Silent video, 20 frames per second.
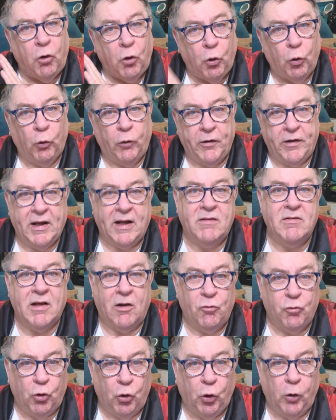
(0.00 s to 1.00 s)
all the
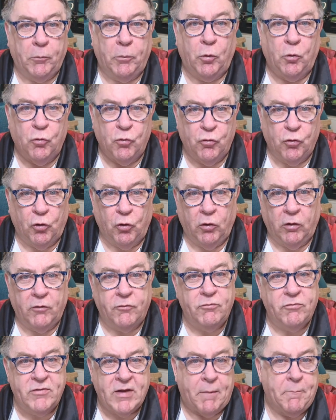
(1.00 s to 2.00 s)
details, all the buttons,
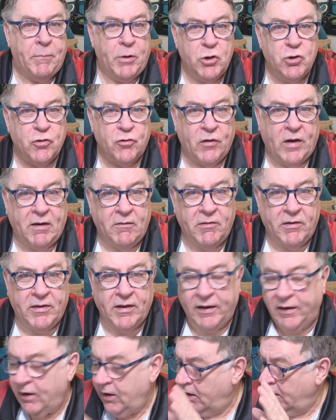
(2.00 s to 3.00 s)
all the temperatures and
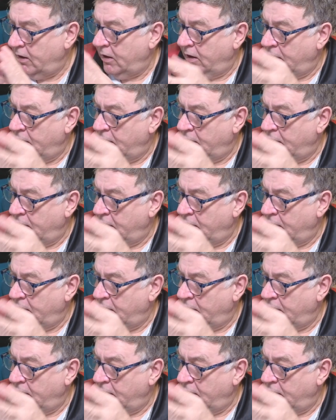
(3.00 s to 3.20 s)
everything.